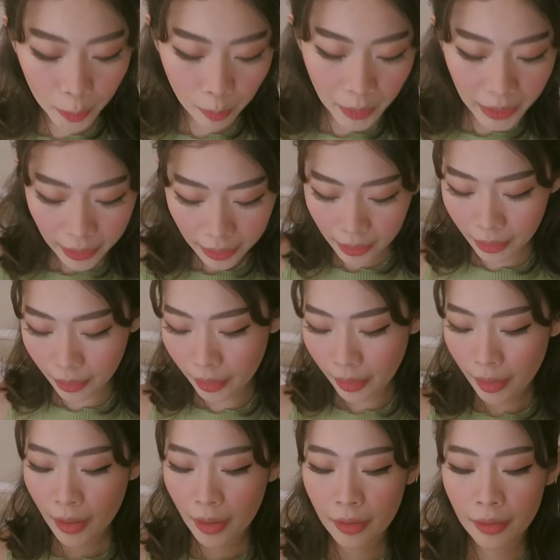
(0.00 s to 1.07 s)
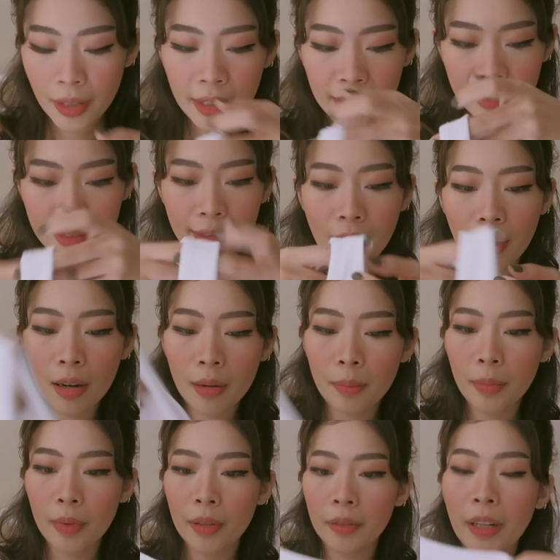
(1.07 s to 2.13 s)
would be this
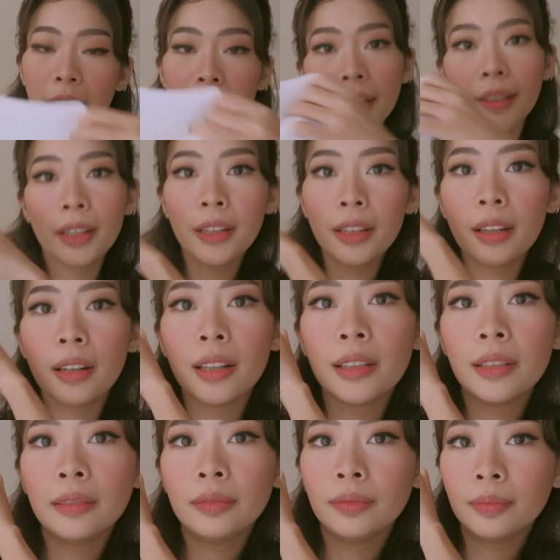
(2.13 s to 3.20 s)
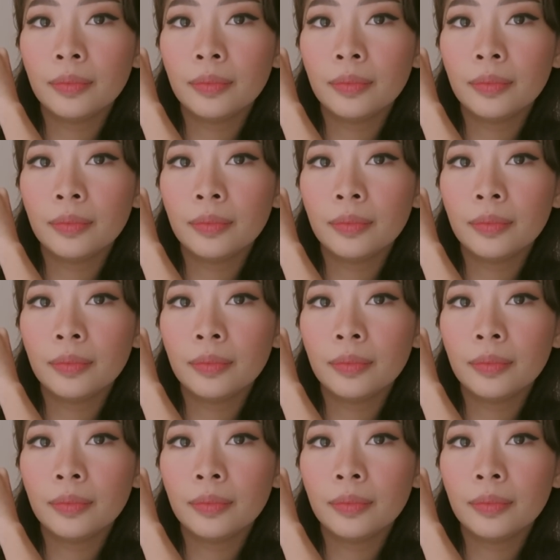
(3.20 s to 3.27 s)
top right here.